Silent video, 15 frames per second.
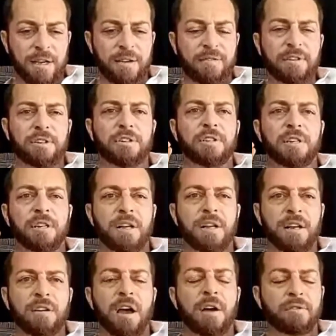even just
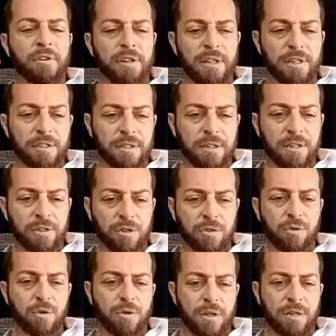in covering this
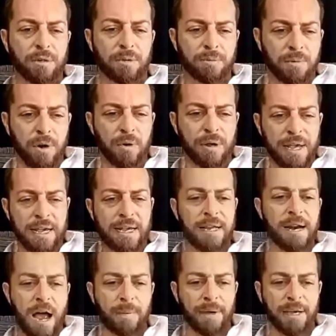
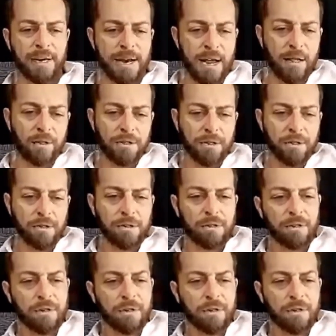economic analysis.